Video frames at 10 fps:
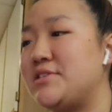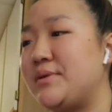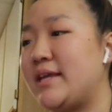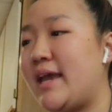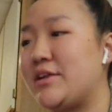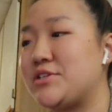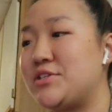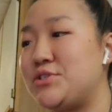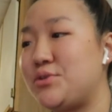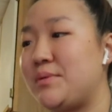to engage
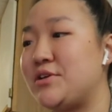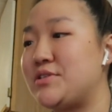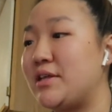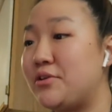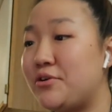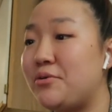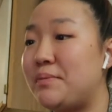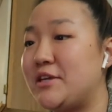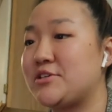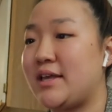consumers in local
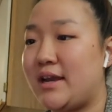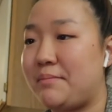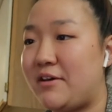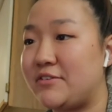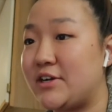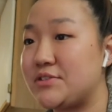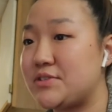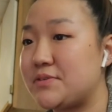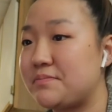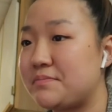beach cleanup
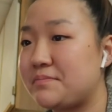efforts.